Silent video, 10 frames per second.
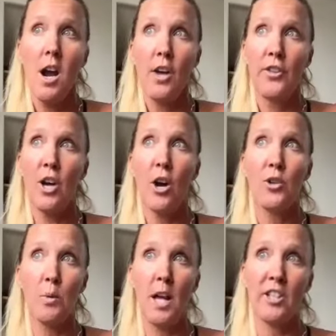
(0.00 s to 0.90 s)
the coach
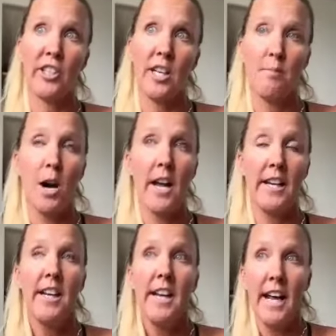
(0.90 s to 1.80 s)
will actually come on
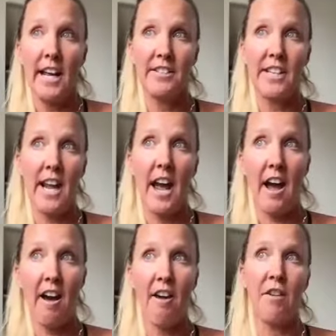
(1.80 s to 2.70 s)
and have